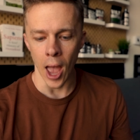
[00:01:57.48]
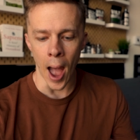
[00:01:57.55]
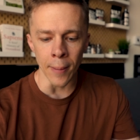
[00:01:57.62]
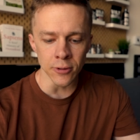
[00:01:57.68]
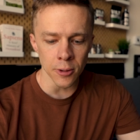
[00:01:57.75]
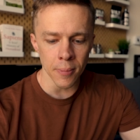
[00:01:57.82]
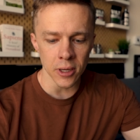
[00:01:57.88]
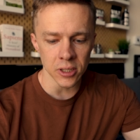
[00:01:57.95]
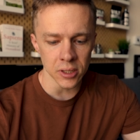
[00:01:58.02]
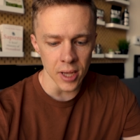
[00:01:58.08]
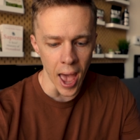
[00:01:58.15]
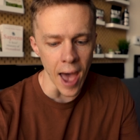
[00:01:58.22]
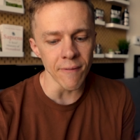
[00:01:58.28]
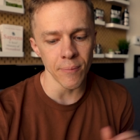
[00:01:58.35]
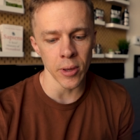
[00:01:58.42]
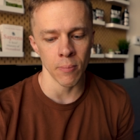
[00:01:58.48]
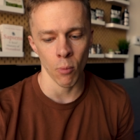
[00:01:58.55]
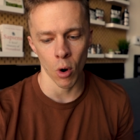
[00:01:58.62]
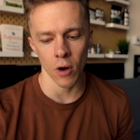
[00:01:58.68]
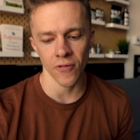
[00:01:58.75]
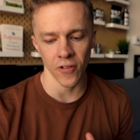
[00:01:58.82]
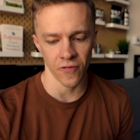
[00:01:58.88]
optimists have been
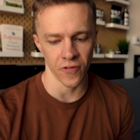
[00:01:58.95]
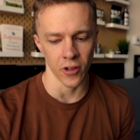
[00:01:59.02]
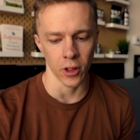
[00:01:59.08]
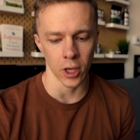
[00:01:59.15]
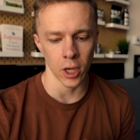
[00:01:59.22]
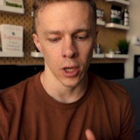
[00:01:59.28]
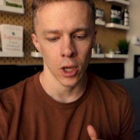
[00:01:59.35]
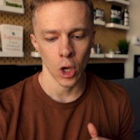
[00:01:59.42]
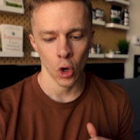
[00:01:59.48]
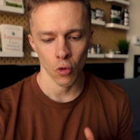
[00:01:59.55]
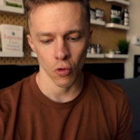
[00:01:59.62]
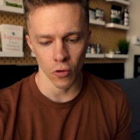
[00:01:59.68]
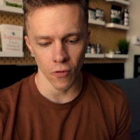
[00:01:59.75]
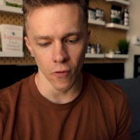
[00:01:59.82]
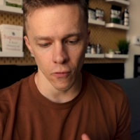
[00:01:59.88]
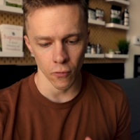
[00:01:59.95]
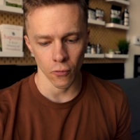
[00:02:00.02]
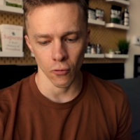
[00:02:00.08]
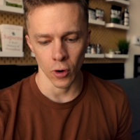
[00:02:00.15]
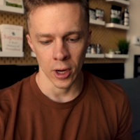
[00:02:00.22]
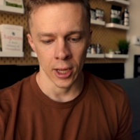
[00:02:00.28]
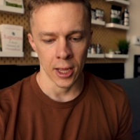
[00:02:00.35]
more fulfilling
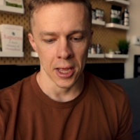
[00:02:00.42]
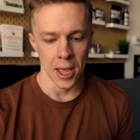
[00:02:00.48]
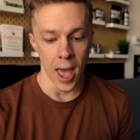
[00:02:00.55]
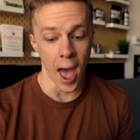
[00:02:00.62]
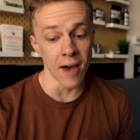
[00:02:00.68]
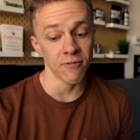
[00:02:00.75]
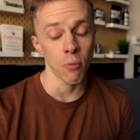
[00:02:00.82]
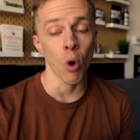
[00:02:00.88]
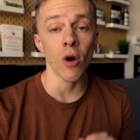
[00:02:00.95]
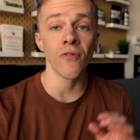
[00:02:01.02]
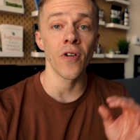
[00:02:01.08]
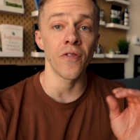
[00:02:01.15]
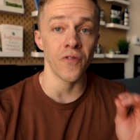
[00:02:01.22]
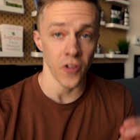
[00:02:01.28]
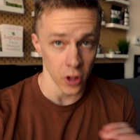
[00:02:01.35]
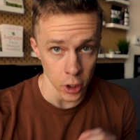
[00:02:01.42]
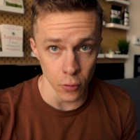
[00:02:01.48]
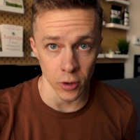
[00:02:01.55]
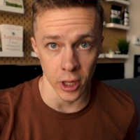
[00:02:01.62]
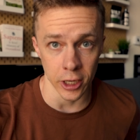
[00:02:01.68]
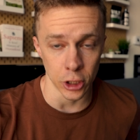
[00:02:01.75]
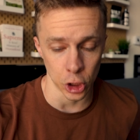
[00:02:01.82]
have more fulfilling
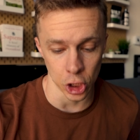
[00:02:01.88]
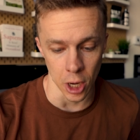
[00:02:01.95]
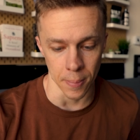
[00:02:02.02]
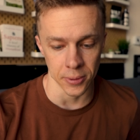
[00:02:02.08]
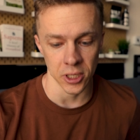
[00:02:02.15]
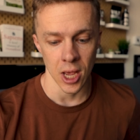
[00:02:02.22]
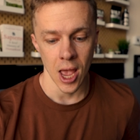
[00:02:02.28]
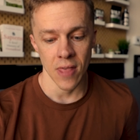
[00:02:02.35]
relationships